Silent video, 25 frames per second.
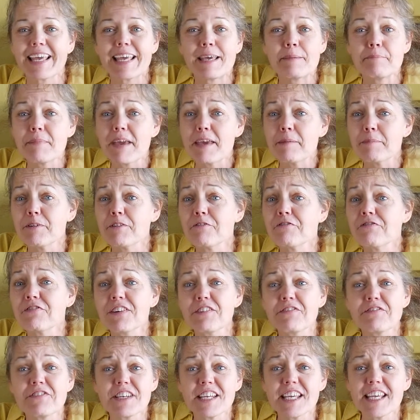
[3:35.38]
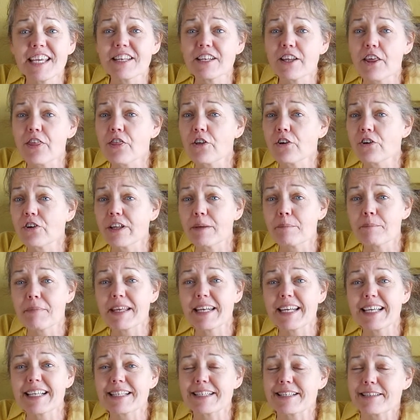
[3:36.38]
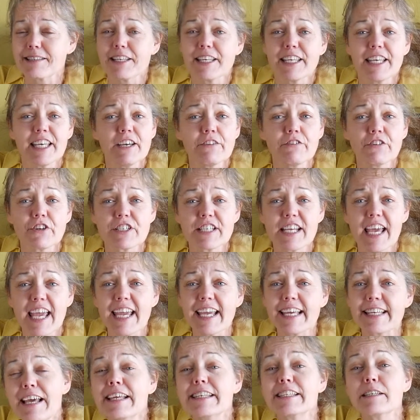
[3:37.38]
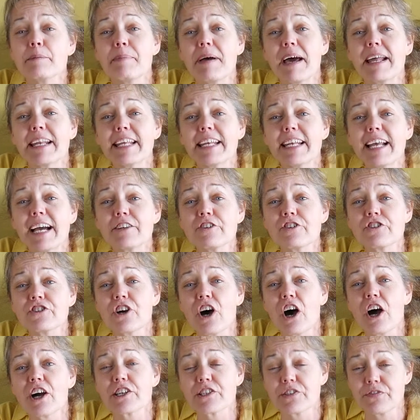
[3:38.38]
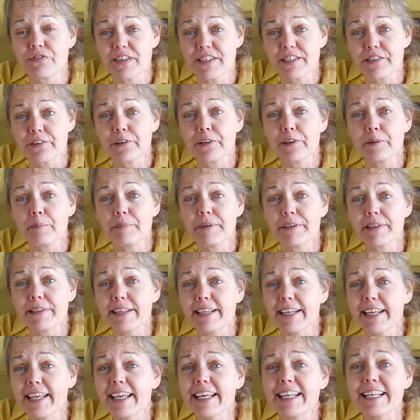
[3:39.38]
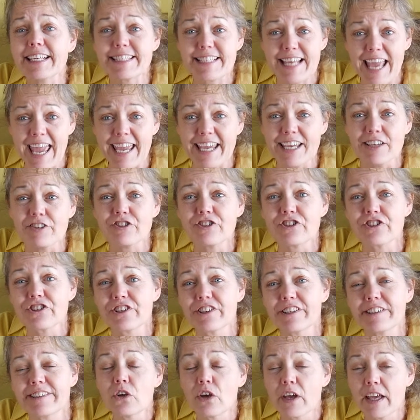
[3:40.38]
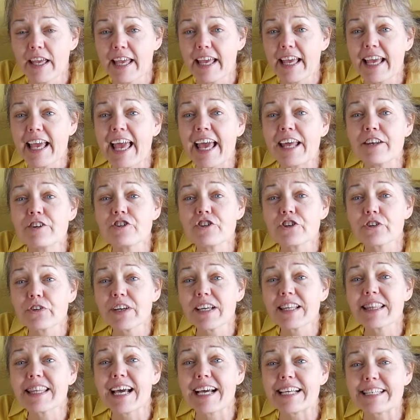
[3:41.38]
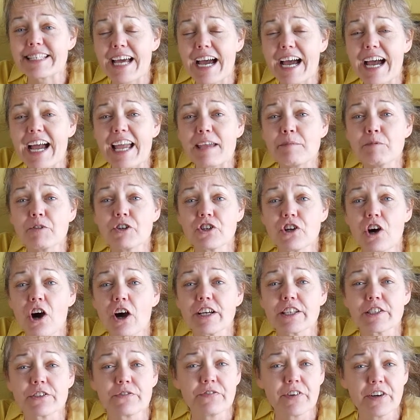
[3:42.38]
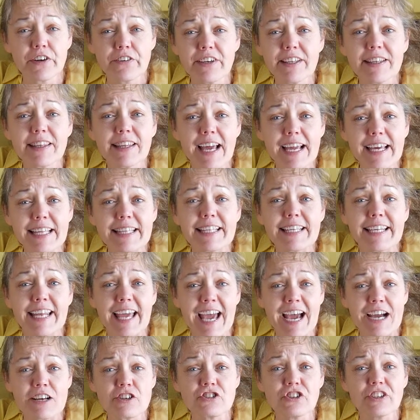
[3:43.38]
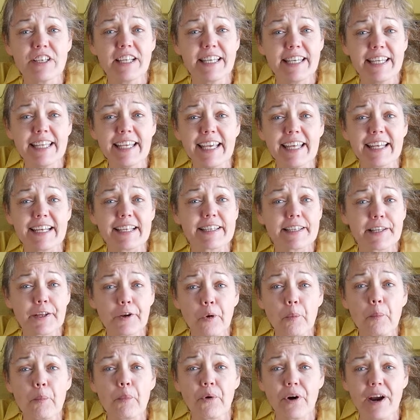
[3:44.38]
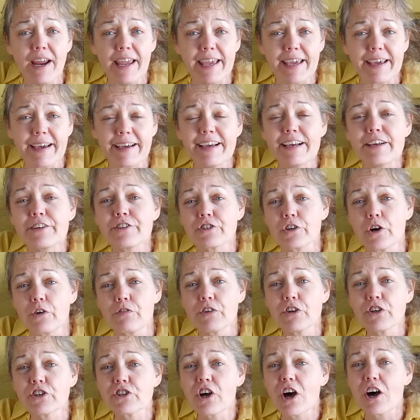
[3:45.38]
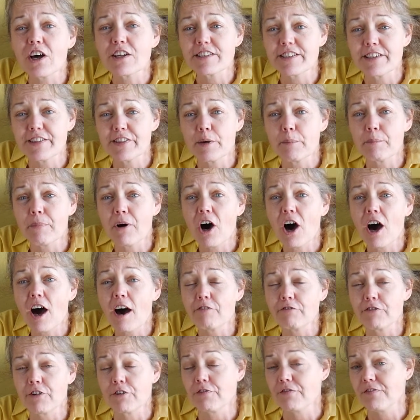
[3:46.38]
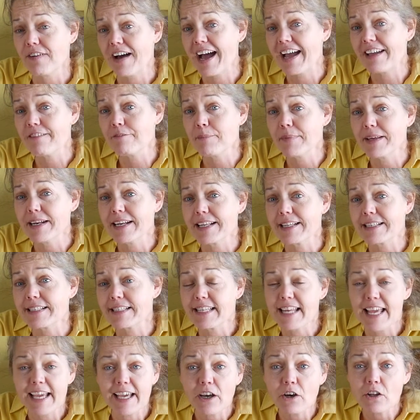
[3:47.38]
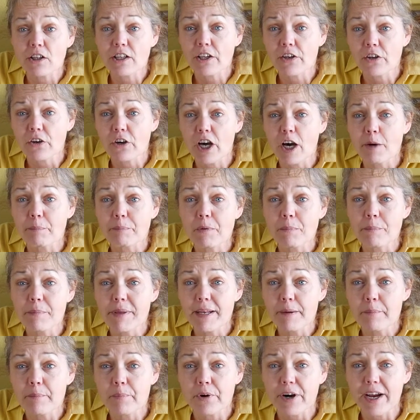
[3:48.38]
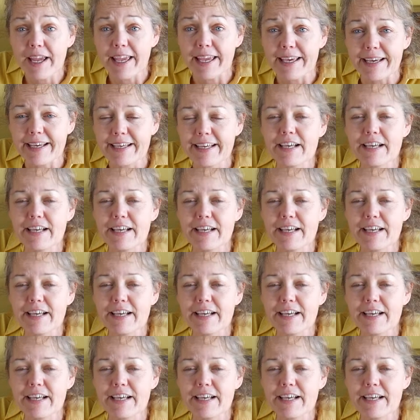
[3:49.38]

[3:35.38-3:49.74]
Maybe 15 to 30 minutes, give or take, depending on your dog's physical ability and his age. And during that time, your dog is very likely to actually need a little break. So if you're tossing the ball for 5 minutes, take a little couple-minute break.